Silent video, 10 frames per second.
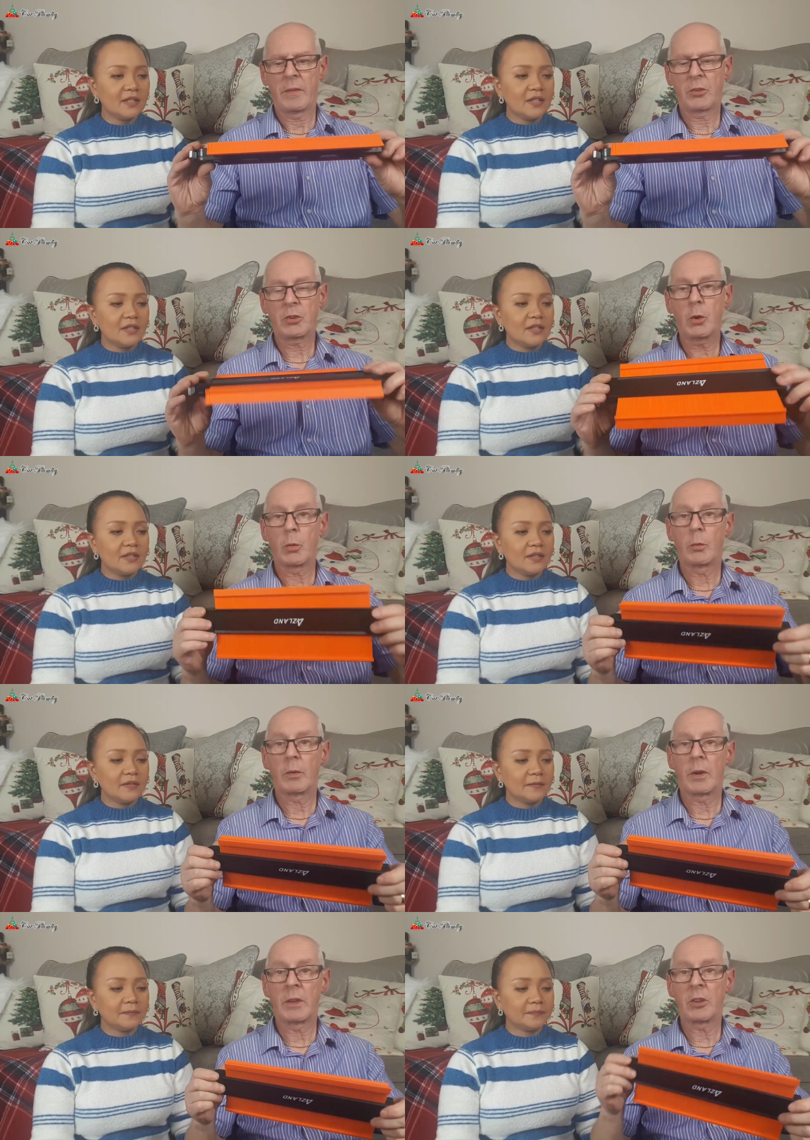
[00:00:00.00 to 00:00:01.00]
Speaker 1: there's two
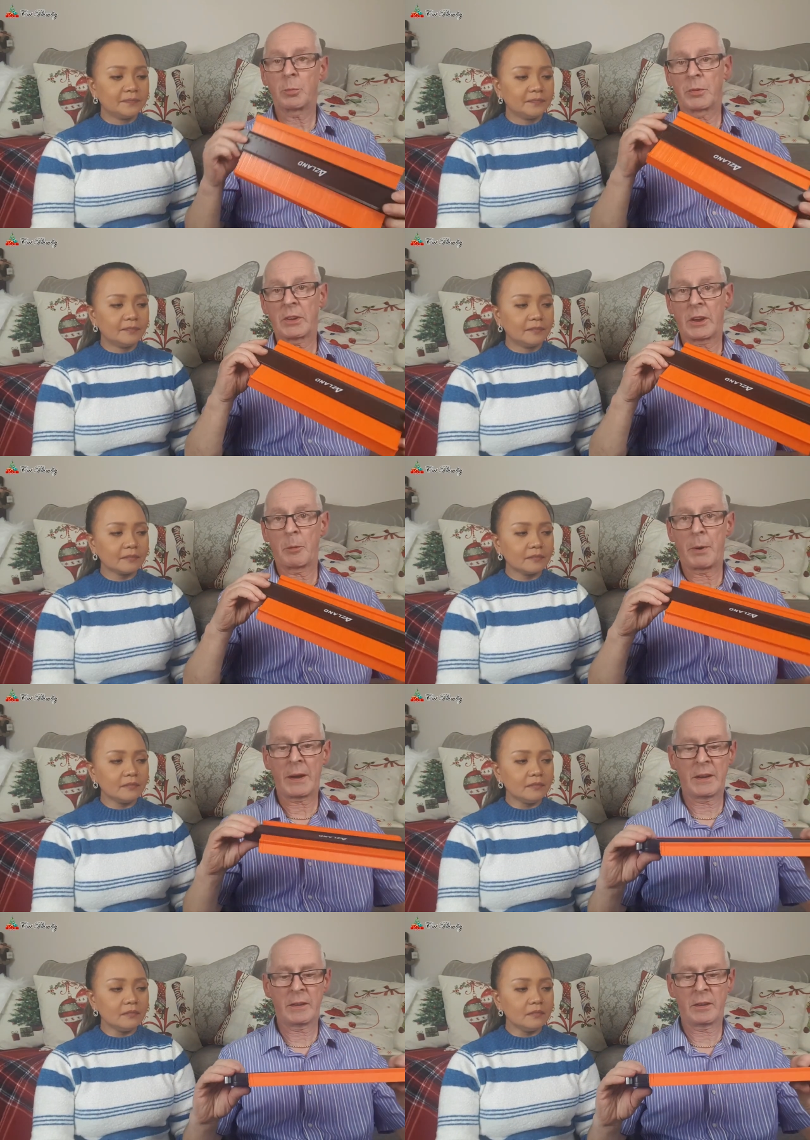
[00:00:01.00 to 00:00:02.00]
in this particular
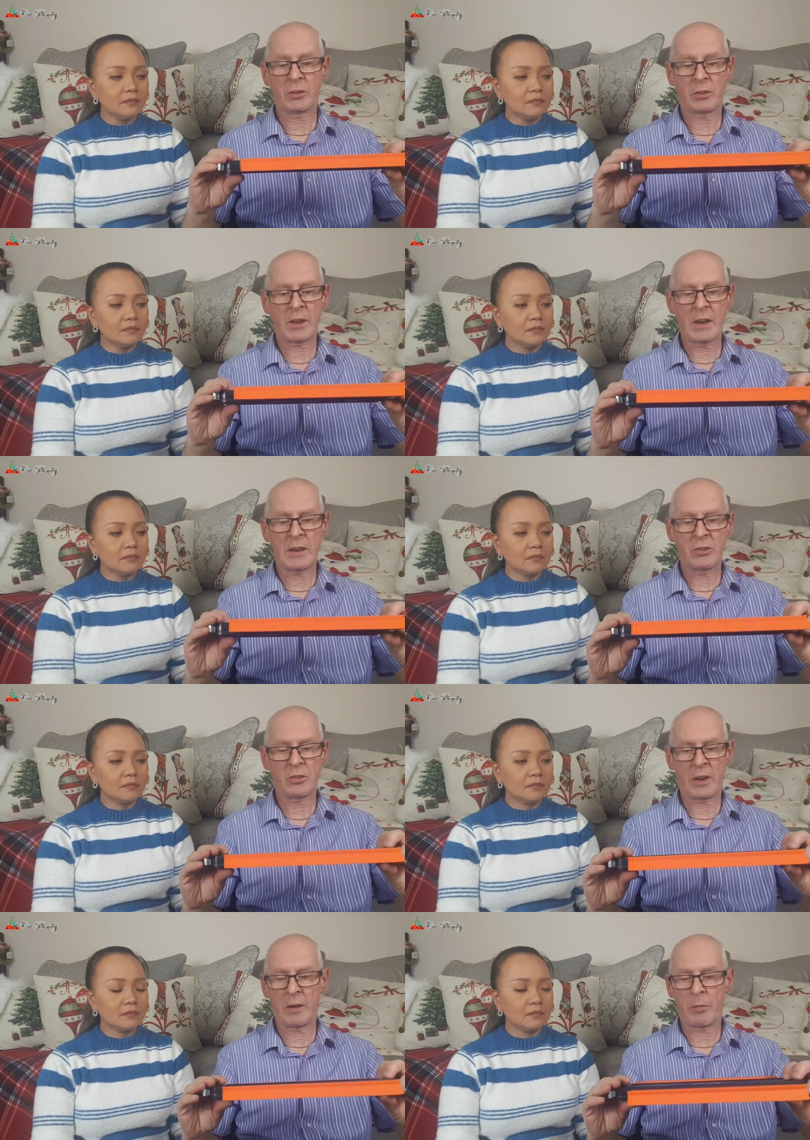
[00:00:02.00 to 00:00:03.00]
packet. There's a
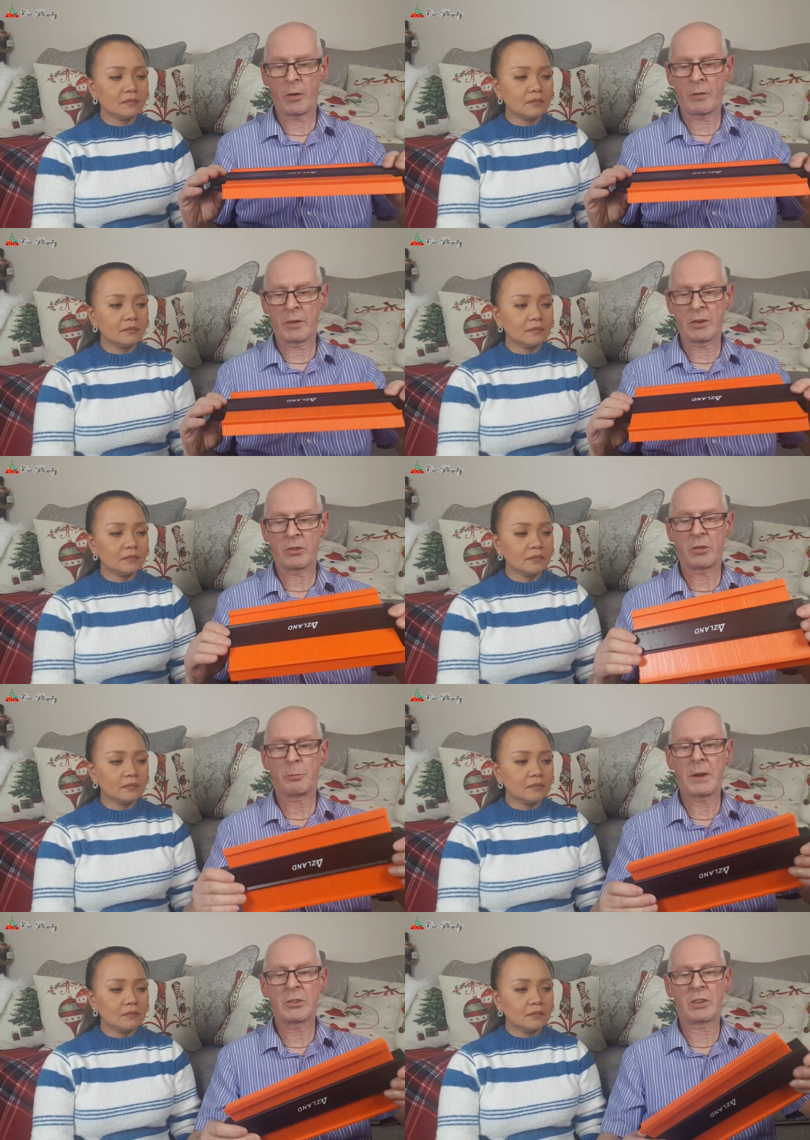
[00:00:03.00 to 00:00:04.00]
10-inch and a 5-inch.
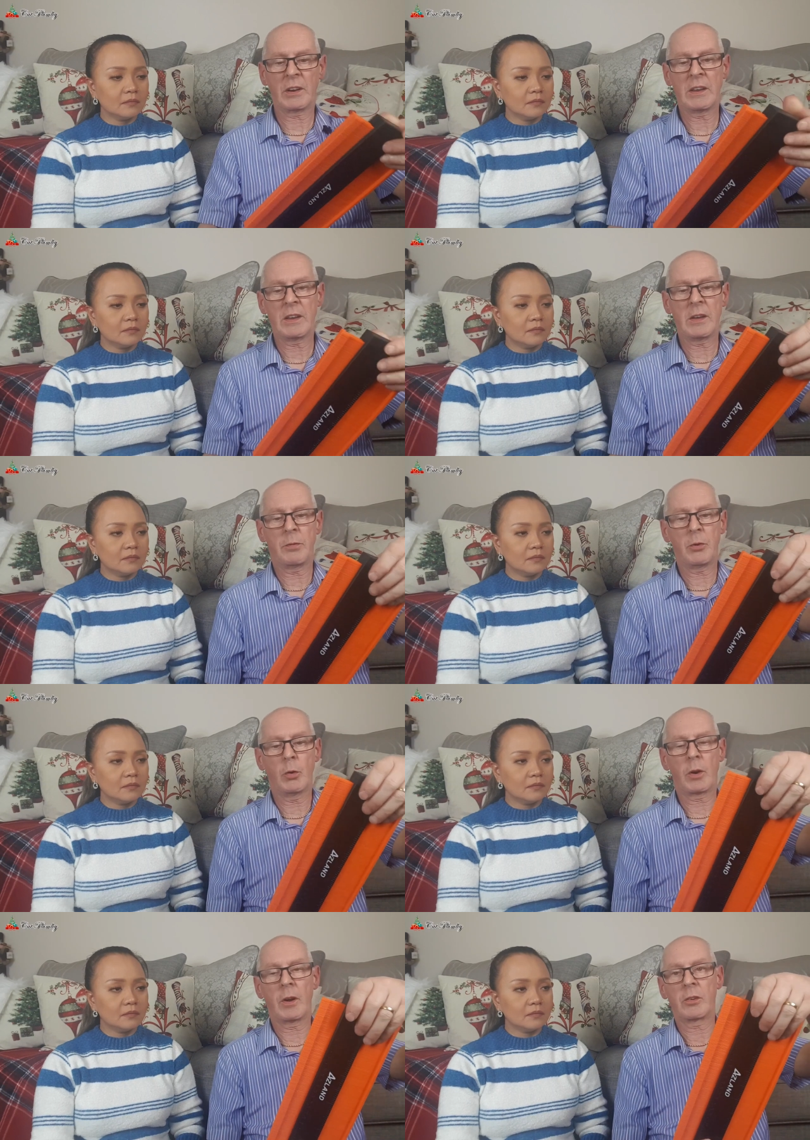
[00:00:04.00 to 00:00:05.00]
Basically, if
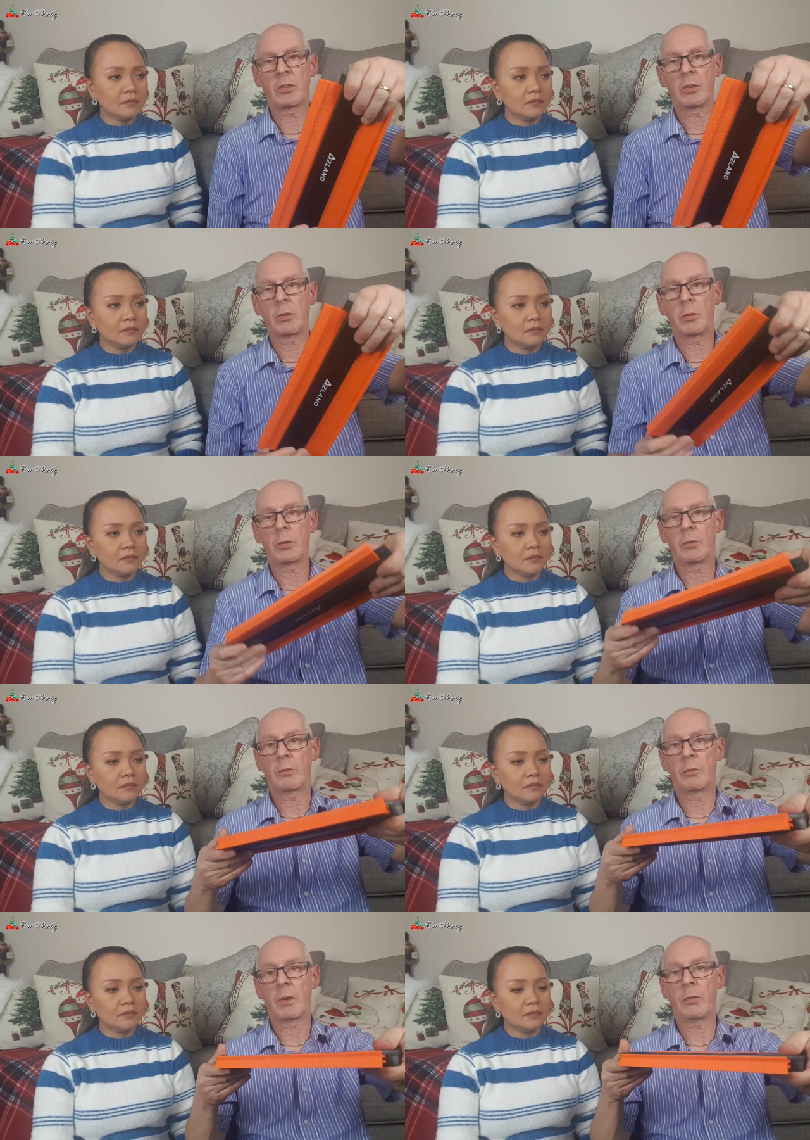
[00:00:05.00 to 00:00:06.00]

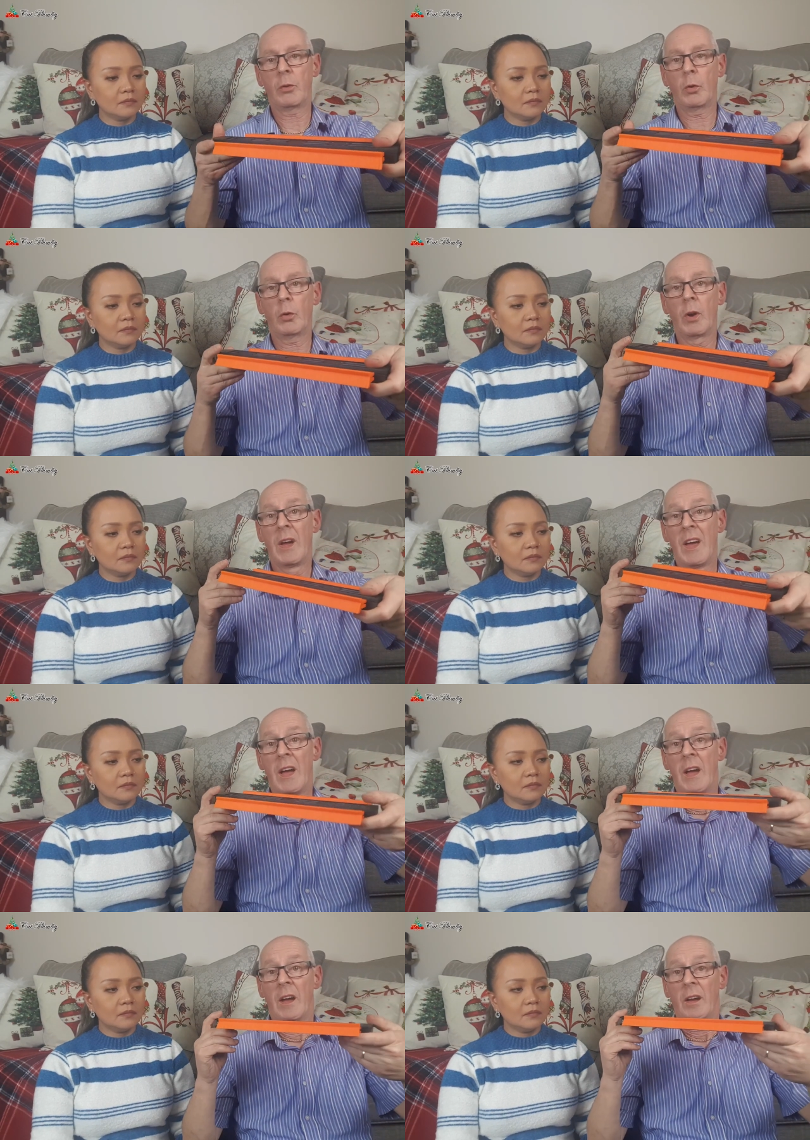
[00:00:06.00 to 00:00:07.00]
you're
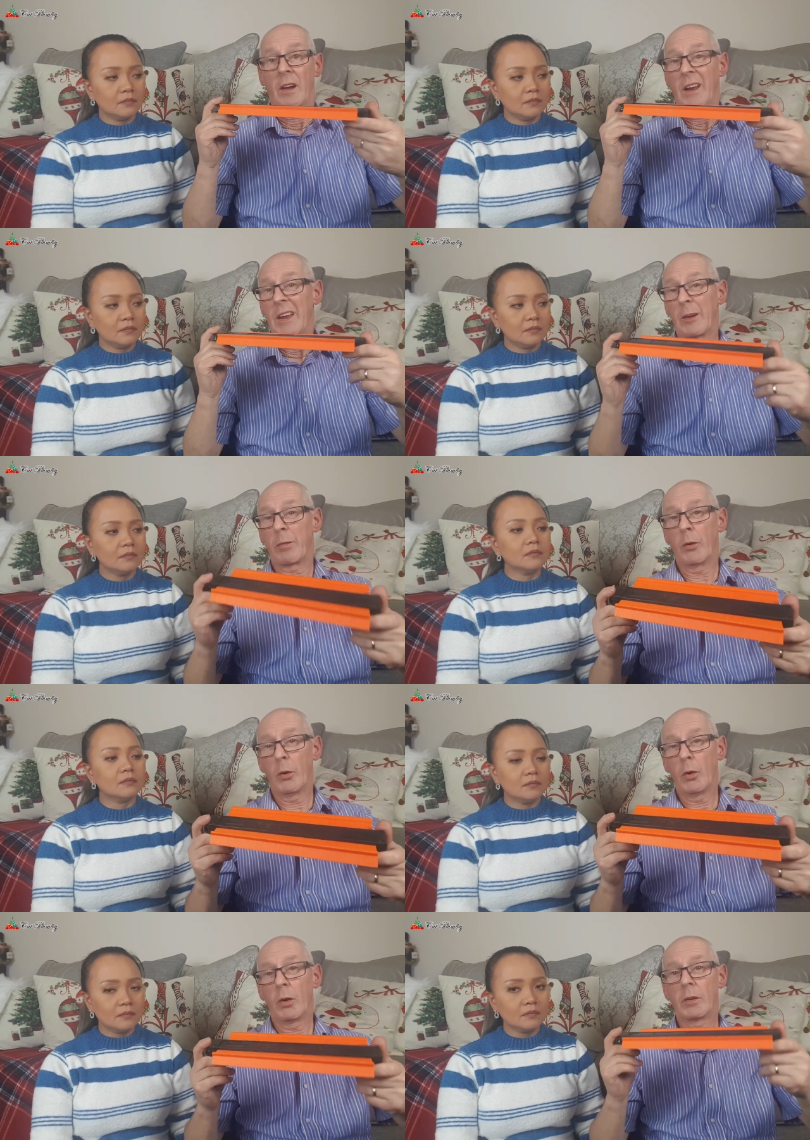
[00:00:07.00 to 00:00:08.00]
laying a
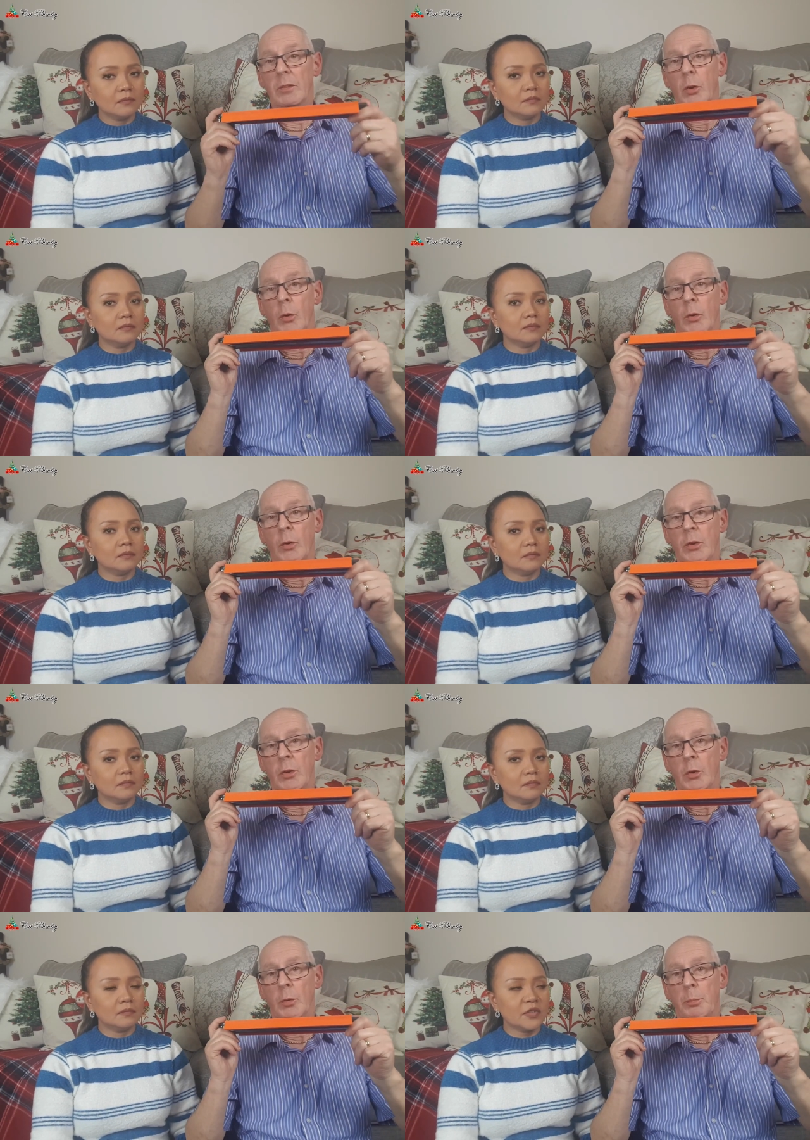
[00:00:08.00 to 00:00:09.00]
floor, or
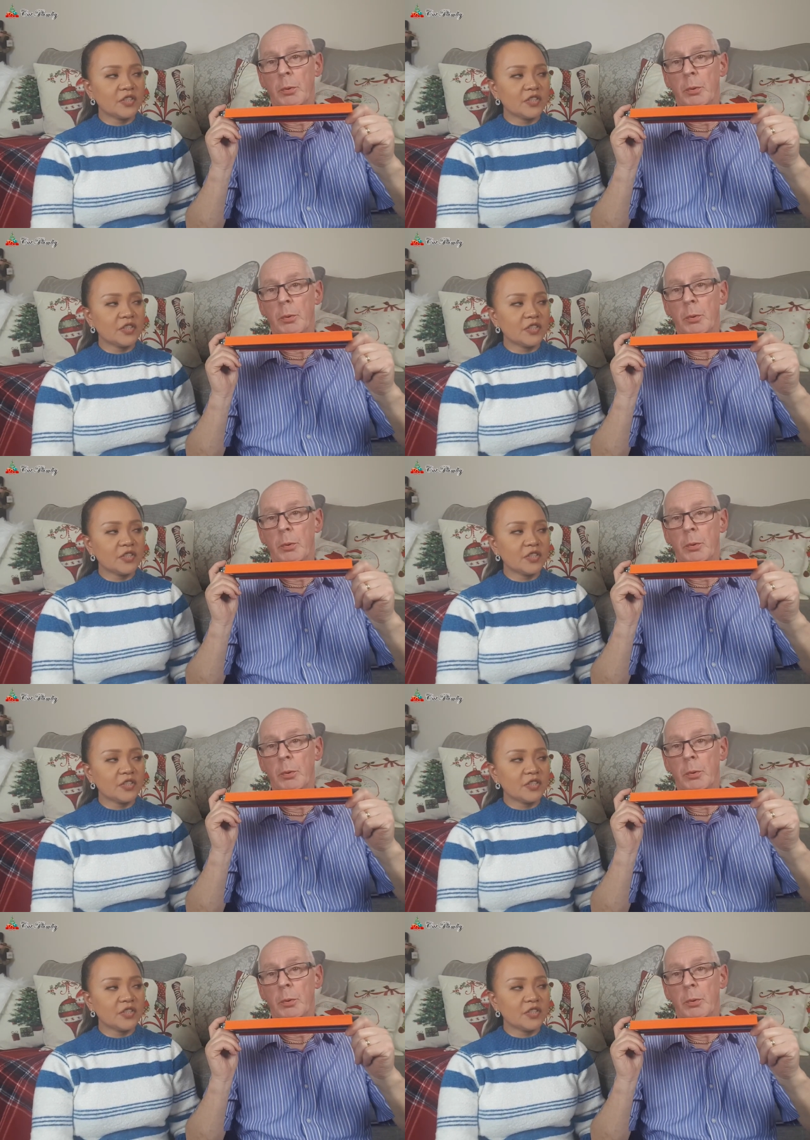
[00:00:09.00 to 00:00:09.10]
you're